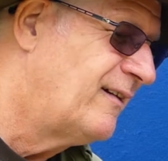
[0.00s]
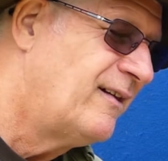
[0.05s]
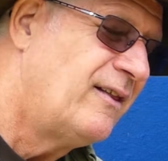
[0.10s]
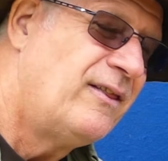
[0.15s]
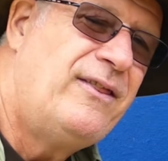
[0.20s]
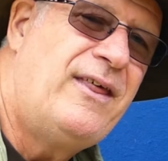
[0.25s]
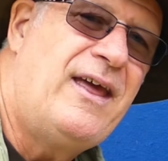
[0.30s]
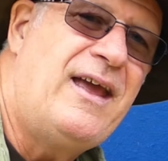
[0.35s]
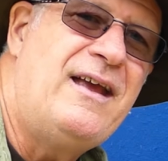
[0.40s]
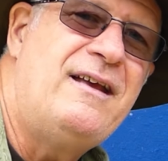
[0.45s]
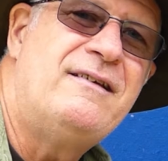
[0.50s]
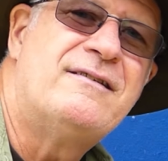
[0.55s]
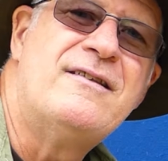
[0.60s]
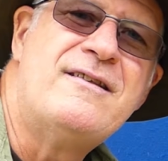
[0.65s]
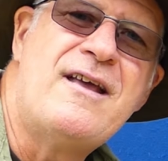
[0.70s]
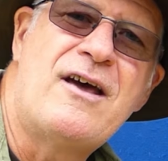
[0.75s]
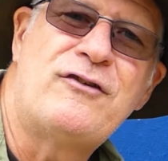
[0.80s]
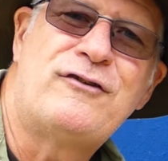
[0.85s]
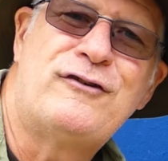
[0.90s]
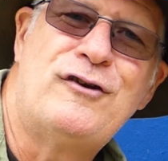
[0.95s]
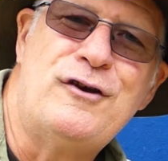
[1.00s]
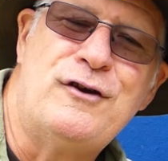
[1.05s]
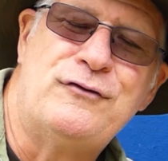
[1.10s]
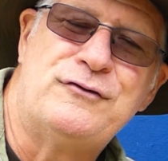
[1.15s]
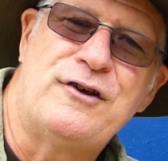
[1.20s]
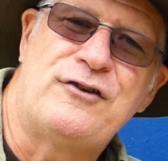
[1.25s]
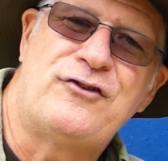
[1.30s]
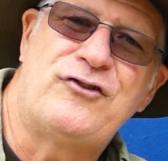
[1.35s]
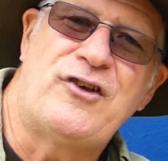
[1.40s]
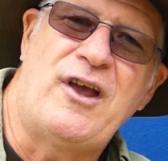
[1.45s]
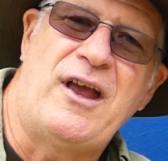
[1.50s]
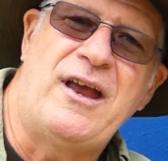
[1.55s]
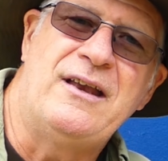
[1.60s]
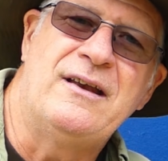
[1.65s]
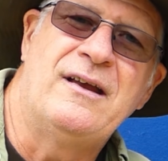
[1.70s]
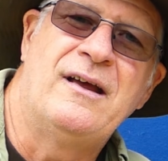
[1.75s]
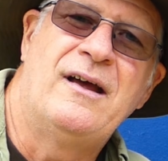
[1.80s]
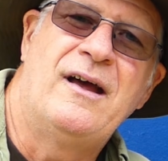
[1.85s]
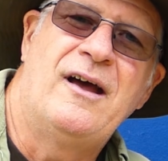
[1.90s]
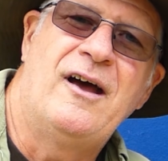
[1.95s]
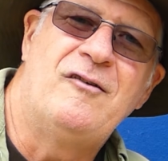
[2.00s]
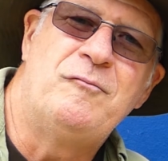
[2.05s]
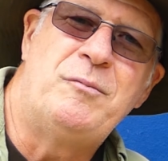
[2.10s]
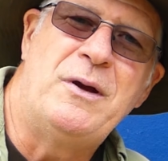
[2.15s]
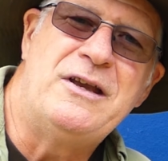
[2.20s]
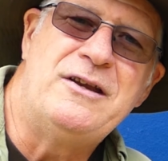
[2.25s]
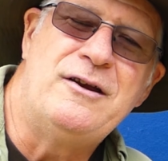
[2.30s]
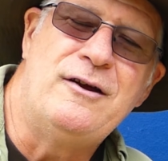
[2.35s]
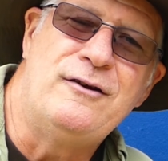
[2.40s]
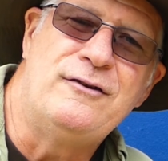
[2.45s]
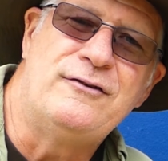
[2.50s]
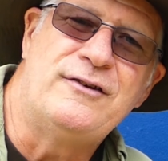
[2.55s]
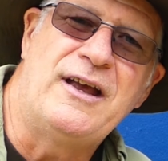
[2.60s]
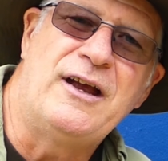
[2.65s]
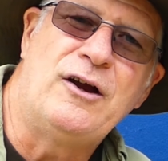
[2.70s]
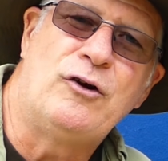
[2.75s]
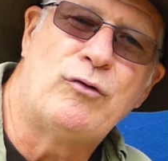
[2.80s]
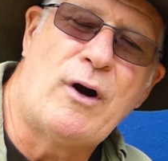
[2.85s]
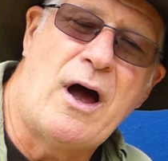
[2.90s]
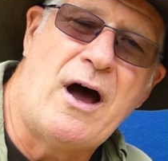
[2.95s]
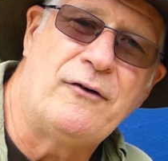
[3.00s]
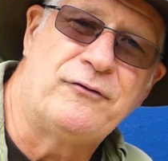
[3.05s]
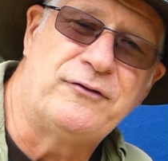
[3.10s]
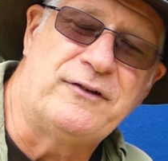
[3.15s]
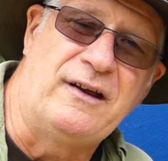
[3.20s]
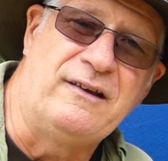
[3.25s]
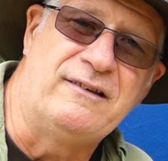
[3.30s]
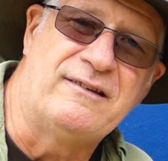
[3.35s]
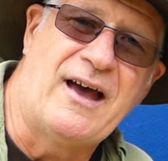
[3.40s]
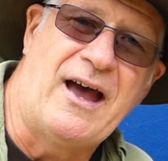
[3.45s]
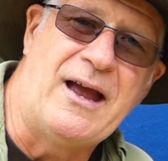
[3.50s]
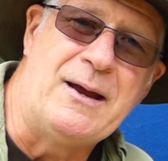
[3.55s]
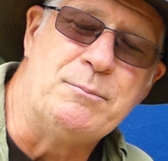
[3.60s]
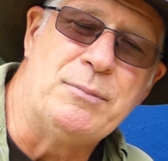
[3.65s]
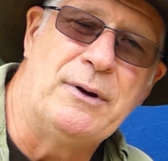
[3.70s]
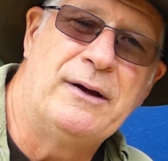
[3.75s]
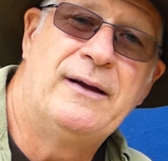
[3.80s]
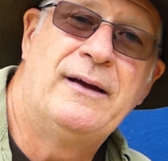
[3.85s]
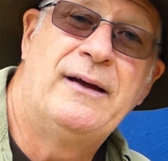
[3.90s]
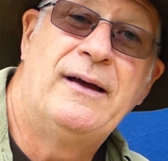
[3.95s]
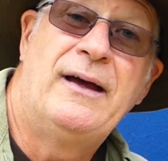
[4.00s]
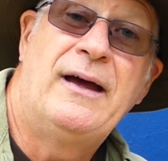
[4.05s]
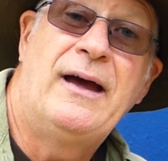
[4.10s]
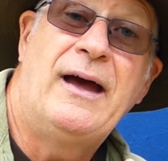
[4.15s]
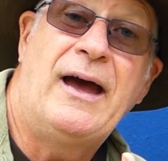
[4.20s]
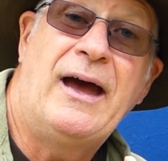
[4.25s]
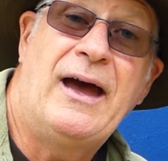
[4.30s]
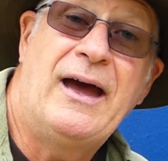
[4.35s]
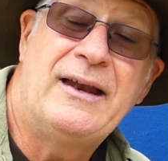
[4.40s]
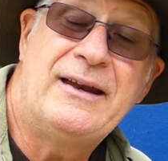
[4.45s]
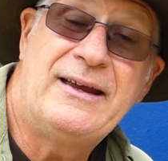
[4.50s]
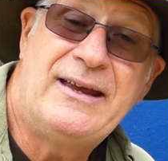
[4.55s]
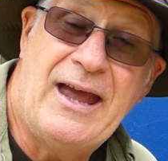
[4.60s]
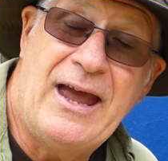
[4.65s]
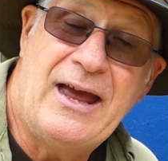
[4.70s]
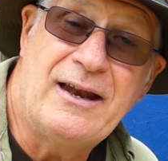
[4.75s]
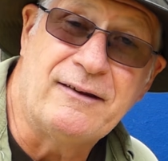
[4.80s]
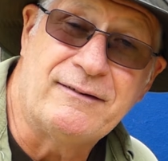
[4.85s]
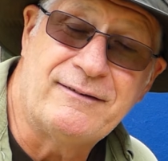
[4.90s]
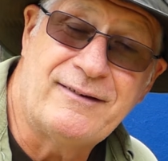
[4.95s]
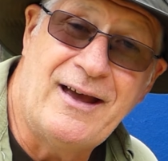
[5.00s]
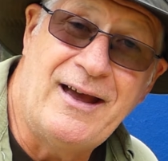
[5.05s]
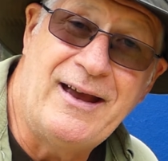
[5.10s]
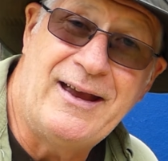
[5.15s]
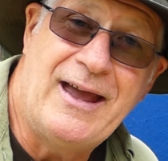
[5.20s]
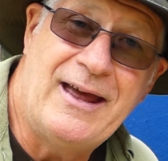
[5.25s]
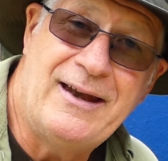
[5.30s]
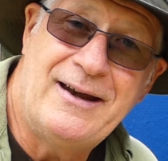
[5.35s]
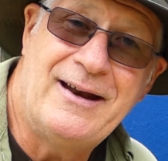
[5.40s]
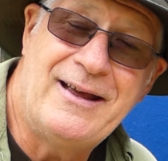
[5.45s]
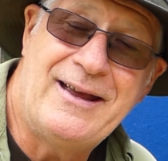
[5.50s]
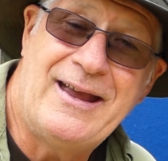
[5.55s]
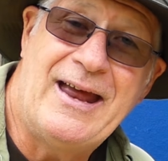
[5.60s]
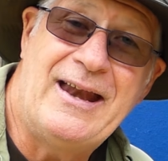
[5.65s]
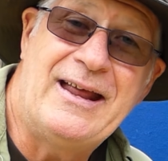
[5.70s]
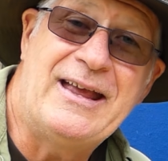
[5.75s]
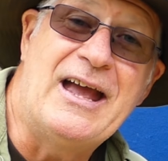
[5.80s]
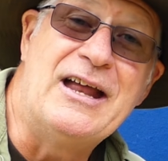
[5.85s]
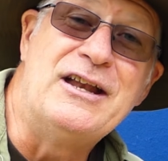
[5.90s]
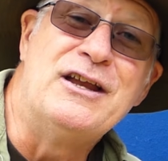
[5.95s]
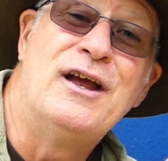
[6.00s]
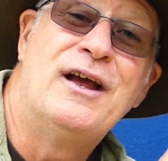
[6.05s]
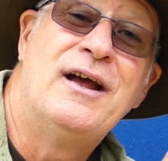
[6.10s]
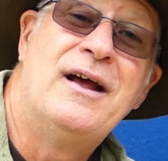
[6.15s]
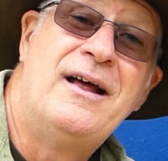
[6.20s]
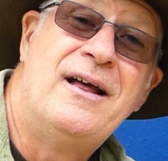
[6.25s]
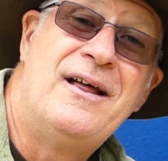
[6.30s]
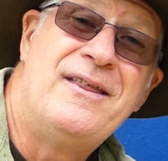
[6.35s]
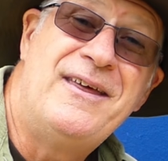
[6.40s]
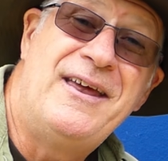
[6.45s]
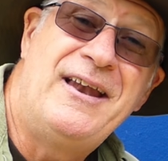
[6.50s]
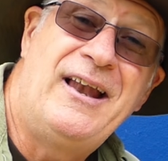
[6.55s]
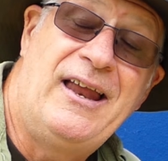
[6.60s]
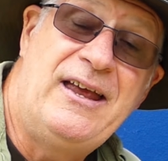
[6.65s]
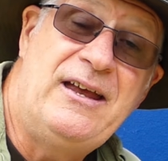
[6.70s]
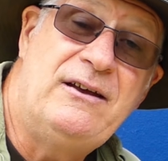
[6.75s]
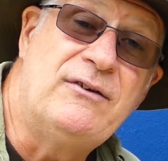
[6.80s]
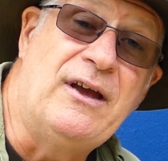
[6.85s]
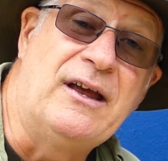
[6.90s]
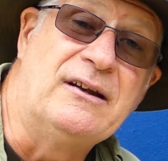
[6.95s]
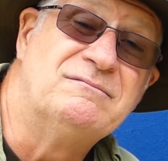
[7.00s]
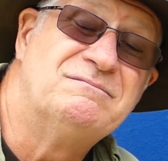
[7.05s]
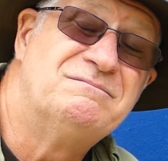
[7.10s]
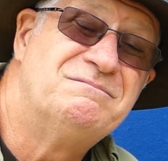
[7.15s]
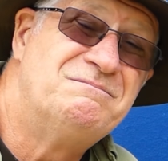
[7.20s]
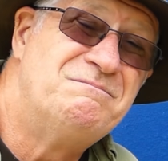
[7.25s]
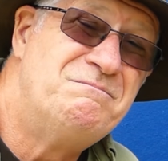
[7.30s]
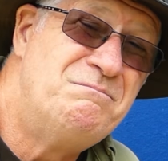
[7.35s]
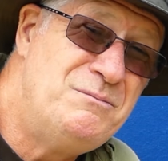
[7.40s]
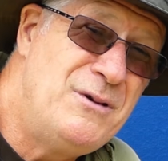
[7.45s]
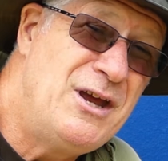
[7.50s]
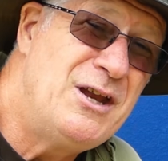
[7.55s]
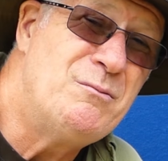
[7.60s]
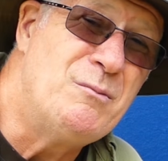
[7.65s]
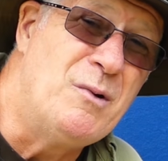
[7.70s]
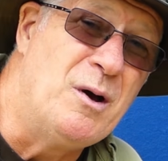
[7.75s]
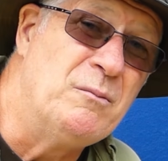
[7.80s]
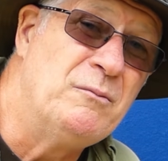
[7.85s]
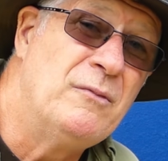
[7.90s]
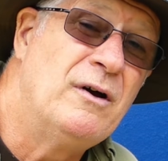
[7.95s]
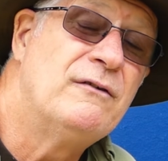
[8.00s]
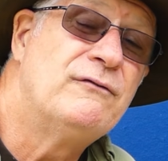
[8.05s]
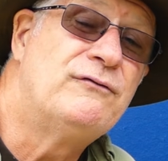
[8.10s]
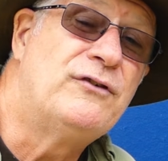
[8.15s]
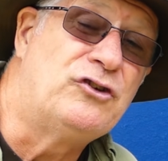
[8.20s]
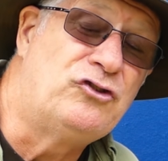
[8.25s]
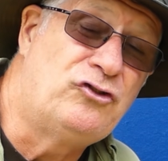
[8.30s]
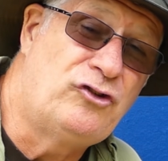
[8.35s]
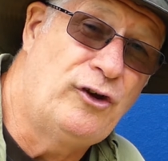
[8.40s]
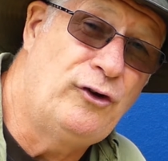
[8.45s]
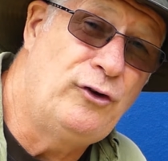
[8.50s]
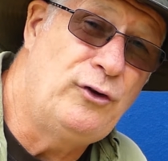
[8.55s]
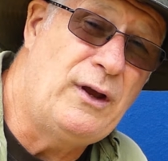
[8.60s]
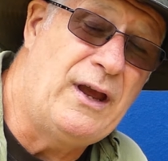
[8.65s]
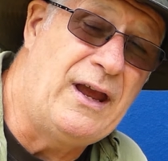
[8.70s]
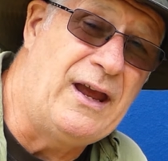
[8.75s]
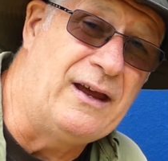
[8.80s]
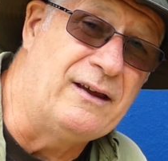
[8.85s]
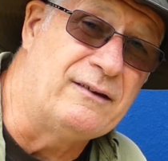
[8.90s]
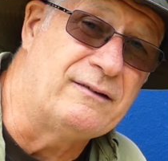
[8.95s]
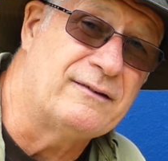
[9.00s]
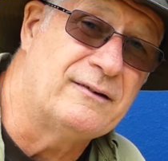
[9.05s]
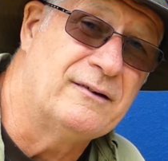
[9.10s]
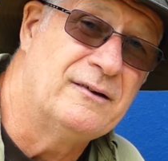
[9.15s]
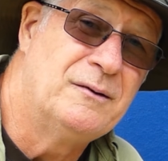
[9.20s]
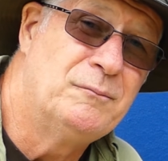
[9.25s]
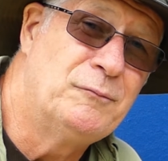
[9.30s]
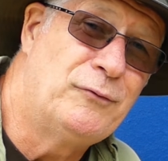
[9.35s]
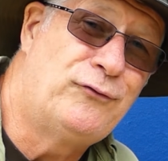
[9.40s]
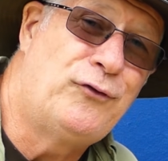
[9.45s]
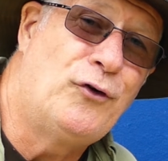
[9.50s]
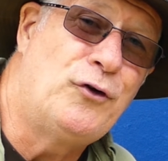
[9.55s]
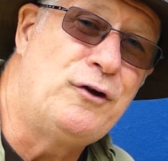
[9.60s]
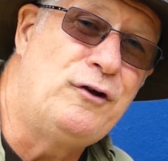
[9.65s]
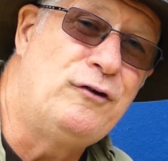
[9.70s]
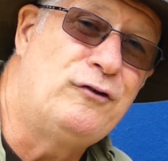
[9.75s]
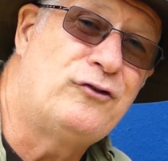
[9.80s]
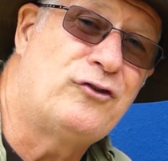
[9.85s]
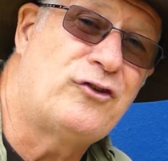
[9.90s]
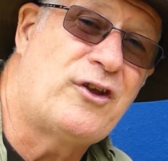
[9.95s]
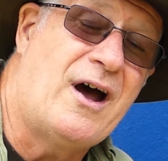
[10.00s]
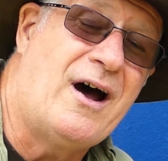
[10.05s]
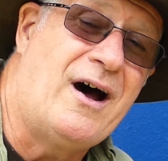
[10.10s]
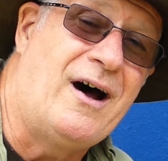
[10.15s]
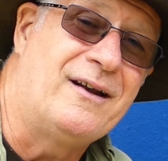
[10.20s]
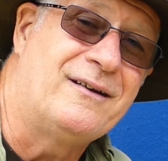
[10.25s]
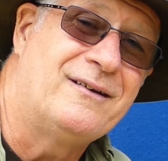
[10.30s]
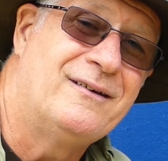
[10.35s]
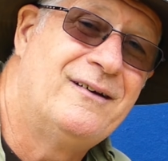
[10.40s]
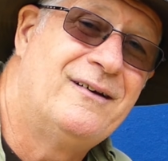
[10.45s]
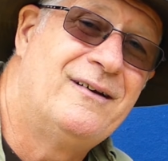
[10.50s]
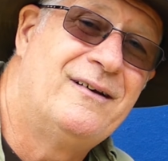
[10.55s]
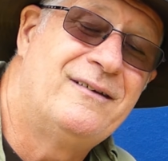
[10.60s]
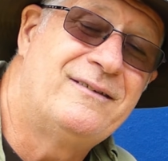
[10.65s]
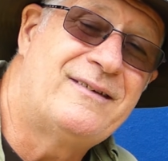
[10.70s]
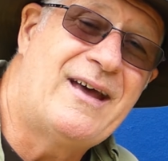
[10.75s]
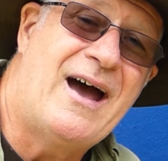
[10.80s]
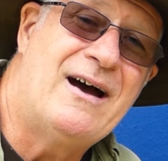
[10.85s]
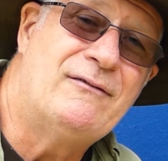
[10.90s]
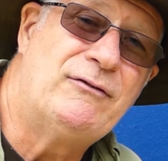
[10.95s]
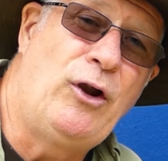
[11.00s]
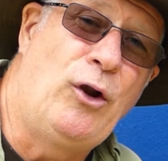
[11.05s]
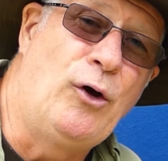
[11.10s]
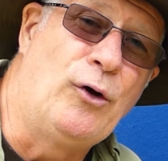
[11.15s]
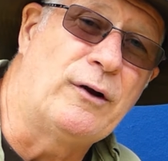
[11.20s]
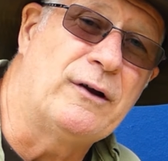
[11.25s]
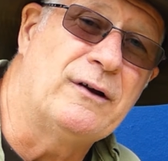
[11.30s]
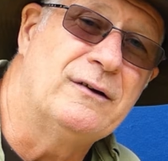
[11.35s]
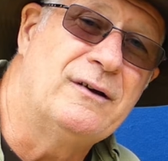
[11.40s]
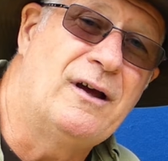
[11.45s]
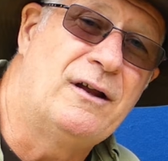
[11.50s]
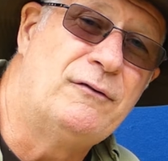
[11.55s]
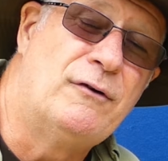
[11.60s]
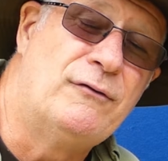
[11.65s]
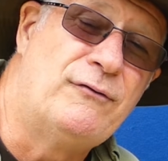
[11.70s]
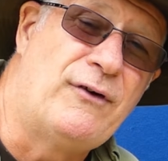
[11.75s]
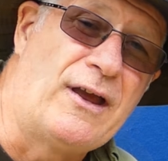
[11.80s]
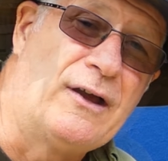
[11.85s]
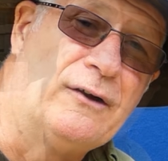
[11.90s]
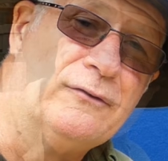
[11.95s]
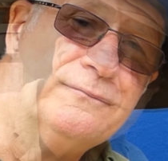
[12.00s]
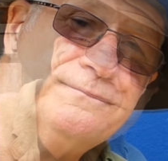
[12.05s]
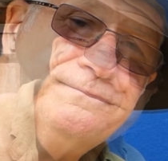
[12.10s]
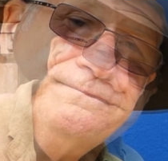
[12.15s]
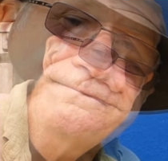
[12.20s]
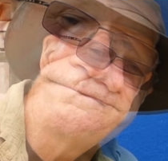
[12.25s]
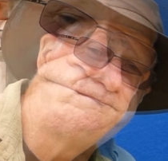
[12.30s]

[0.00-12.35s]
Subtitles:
these and the other two you've just seen have been using grafting tape. And again, I'll say again and again, then leave it minimum for 2 years before you start to have a look and reveal.